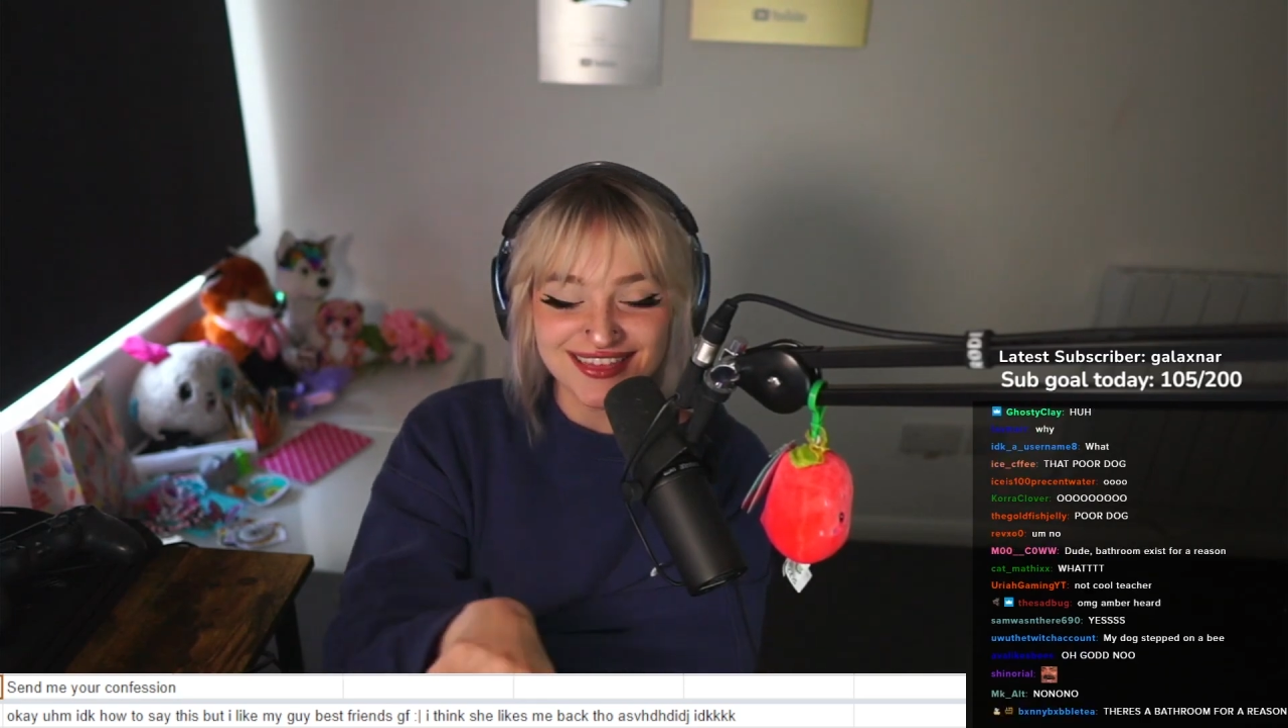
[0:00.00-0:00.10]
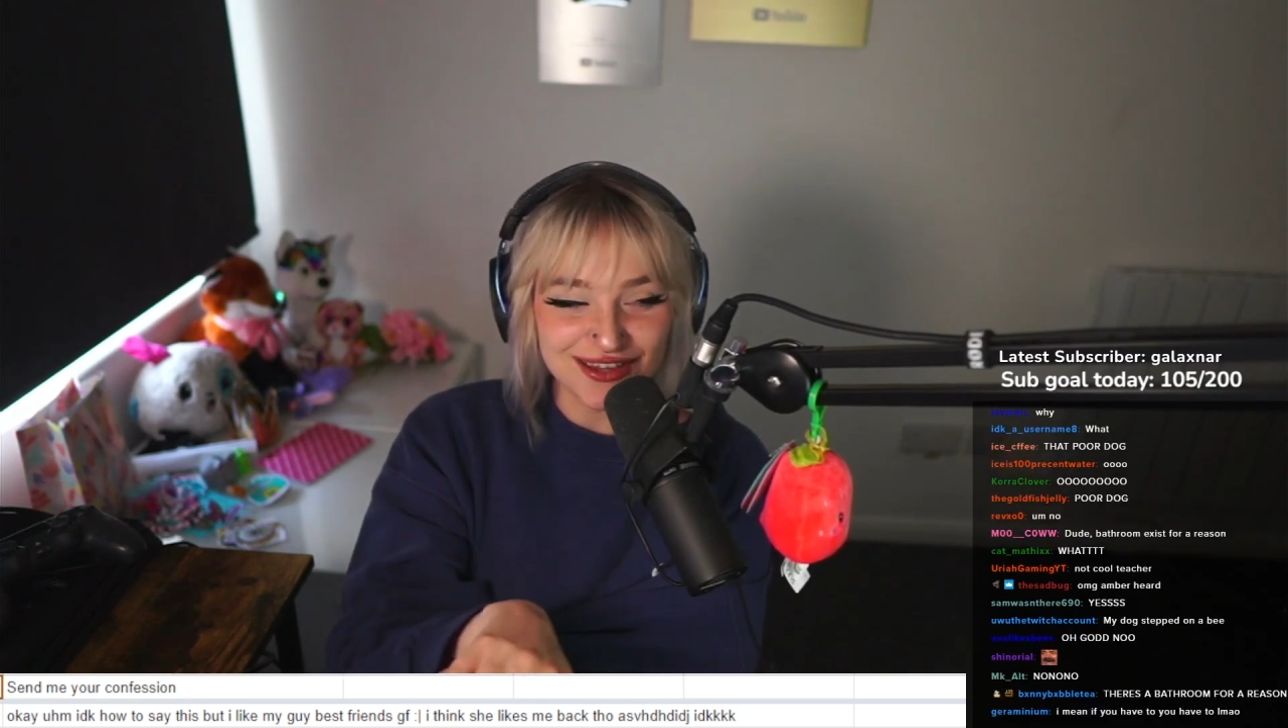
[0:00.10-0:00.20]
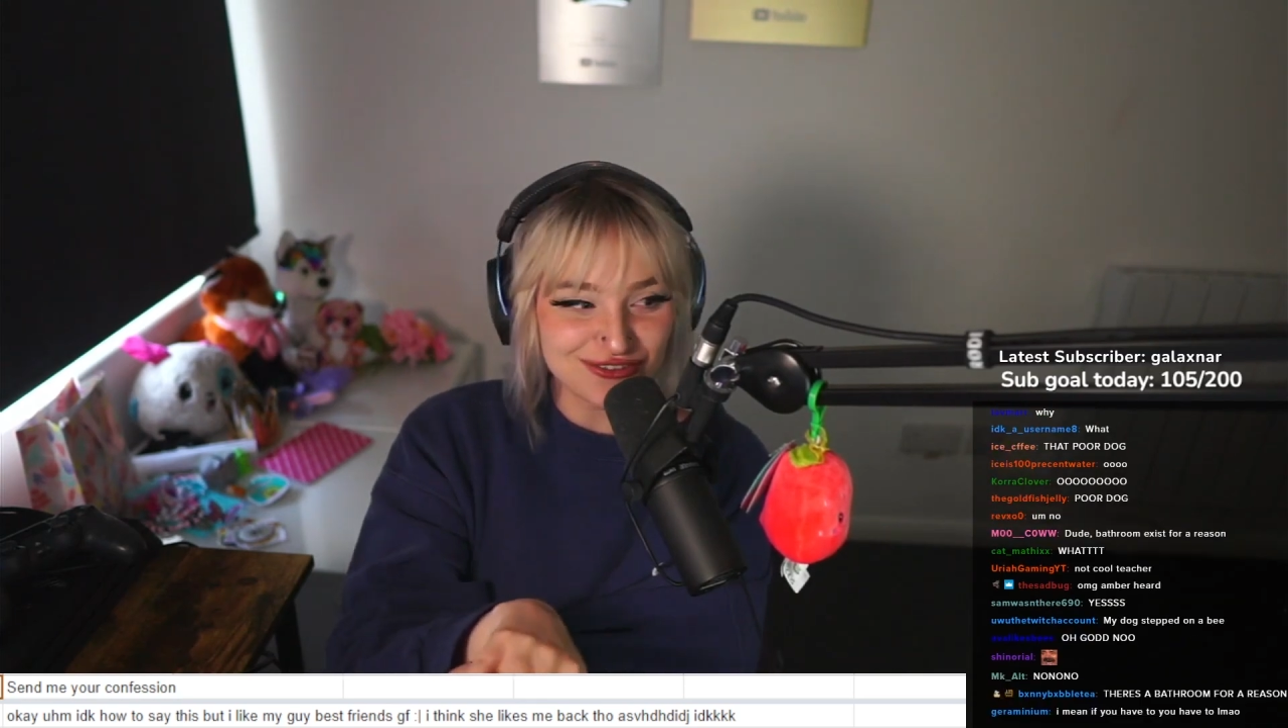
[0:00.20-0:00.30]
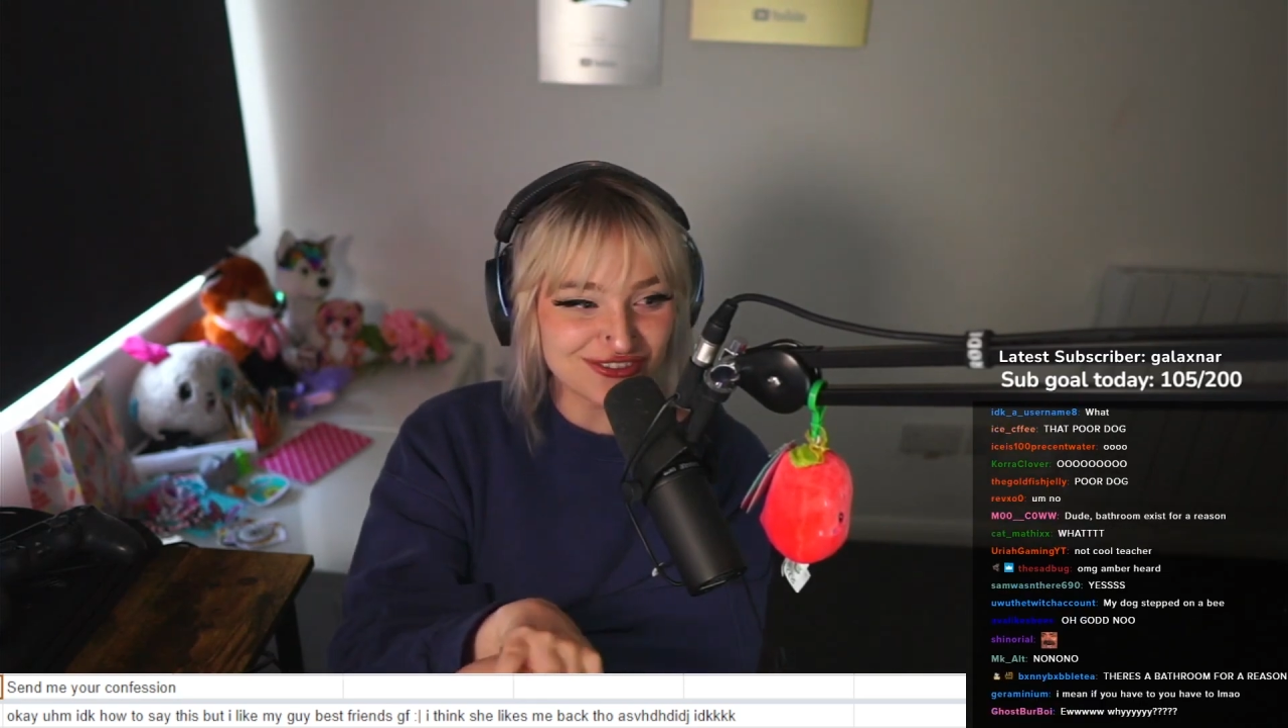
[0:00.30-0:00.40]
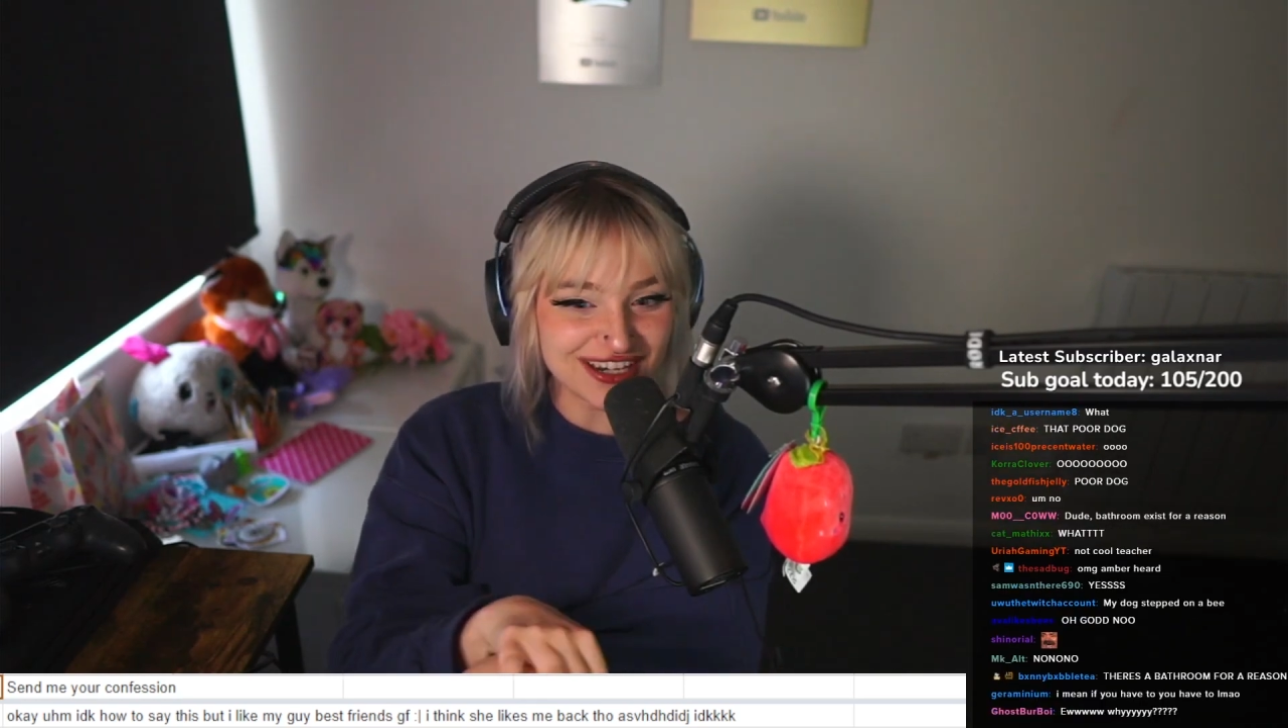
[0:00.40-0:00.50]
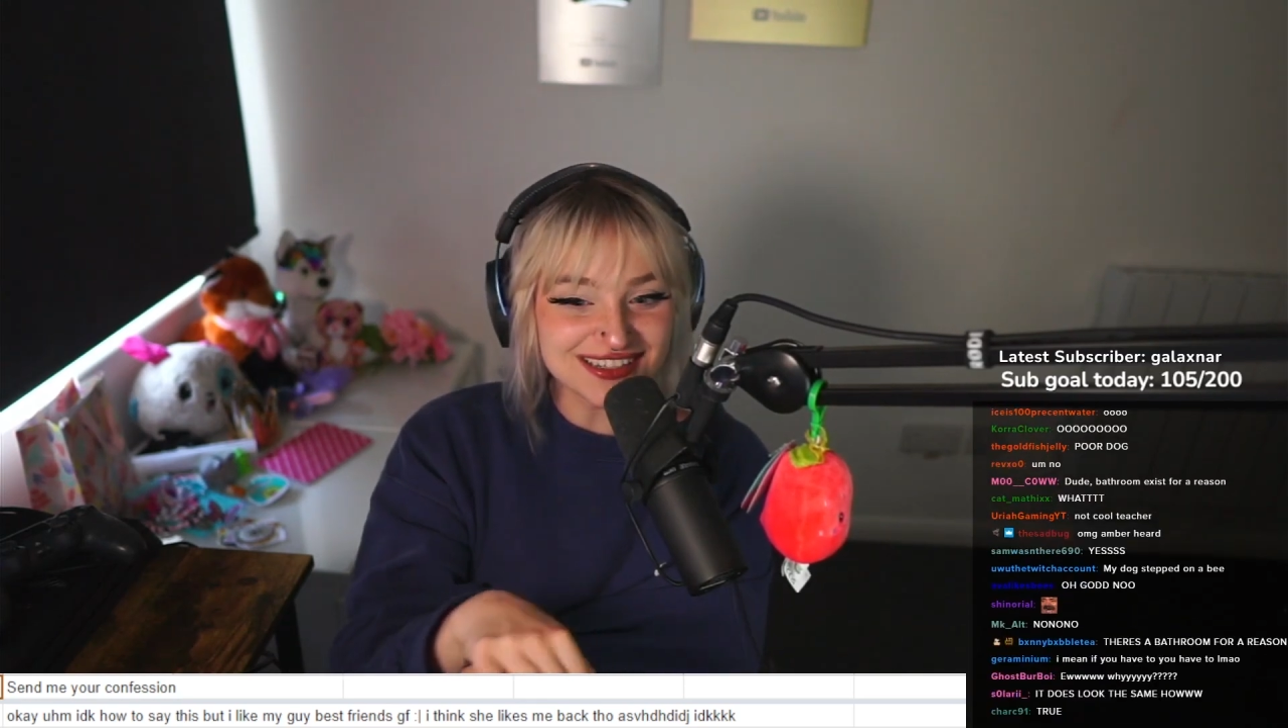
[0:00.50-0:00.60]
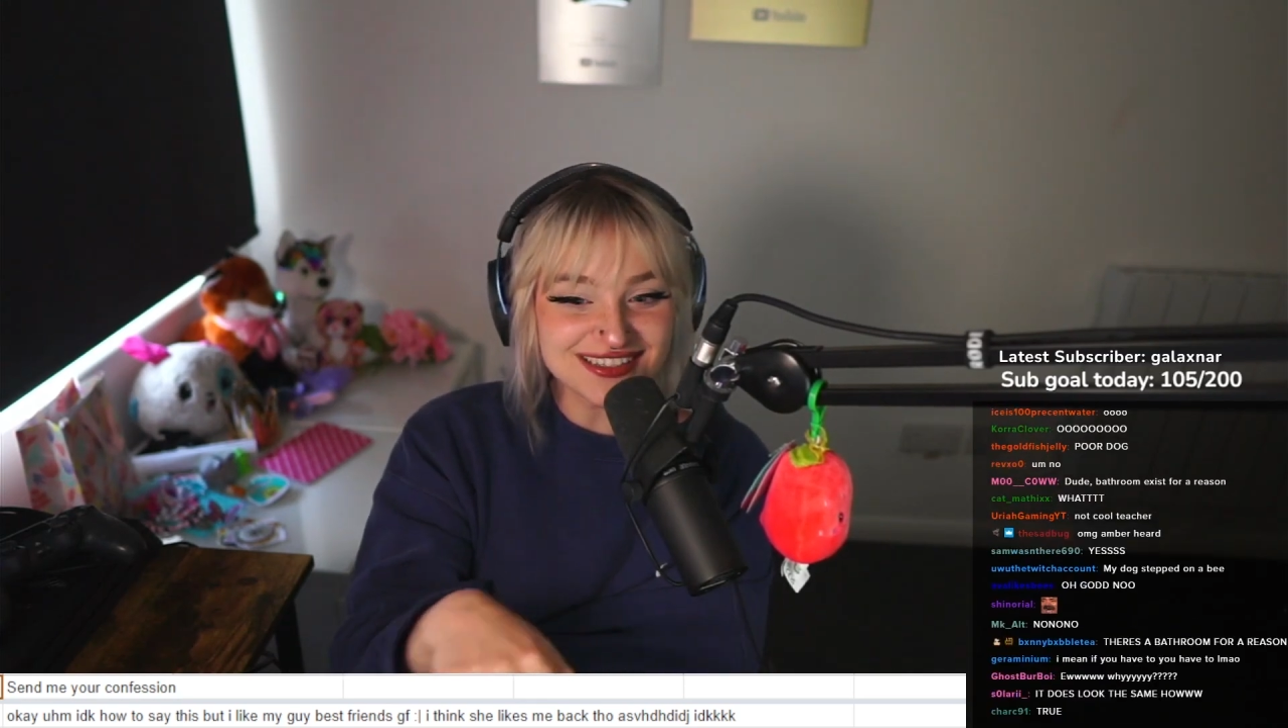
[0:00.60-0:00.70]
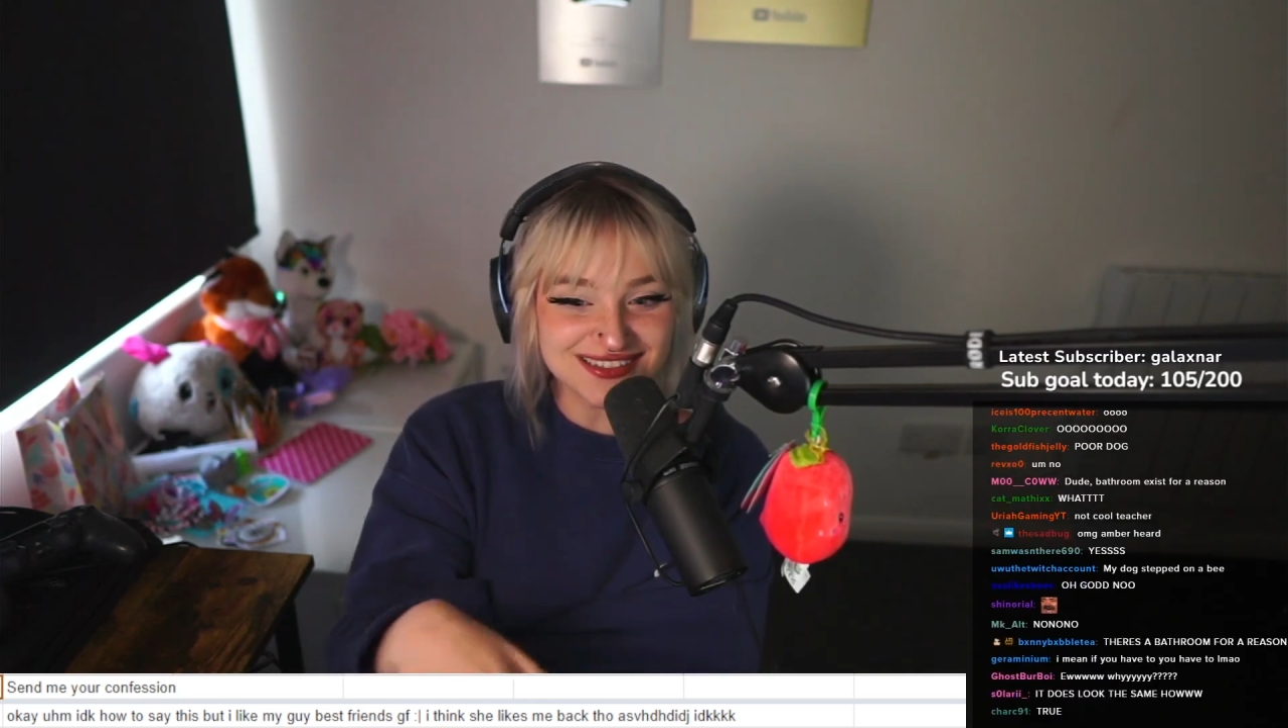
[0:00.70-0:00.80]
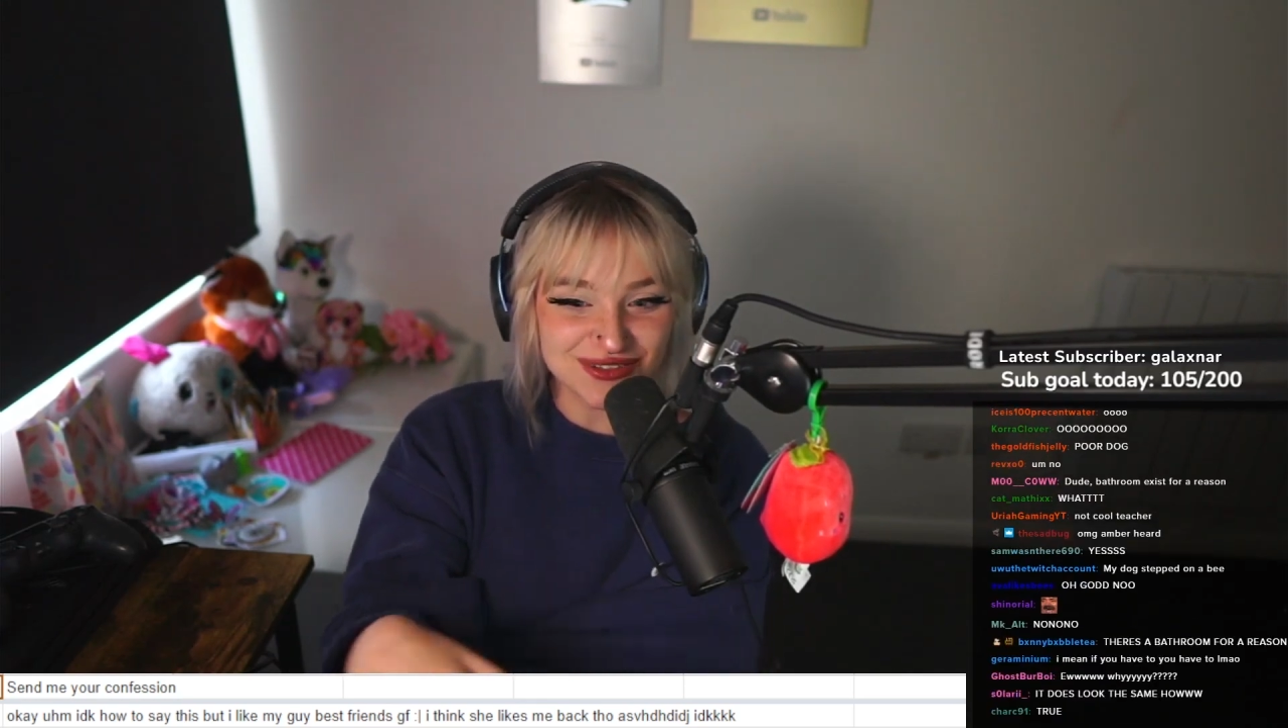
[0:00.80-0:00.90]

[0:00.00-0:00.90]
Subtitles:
their friends